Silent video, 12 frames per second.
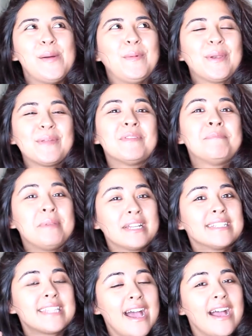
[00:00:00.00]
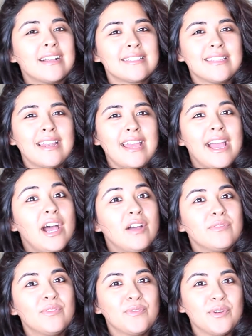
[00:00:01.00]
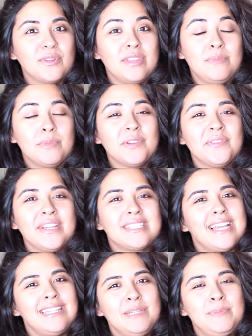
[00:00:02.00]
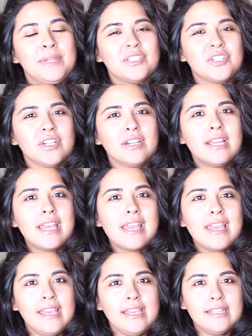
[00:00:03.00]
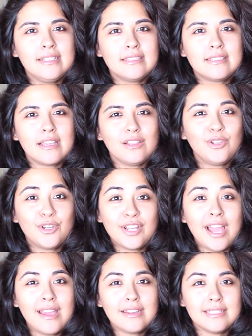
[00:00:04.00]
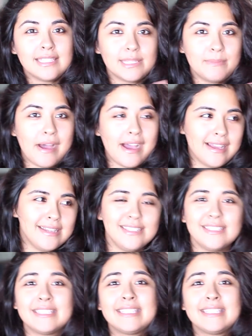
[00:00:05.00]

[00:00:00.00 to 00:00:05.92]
one of the biggest hacks that I have for the perfect ID picture is learn how to smize.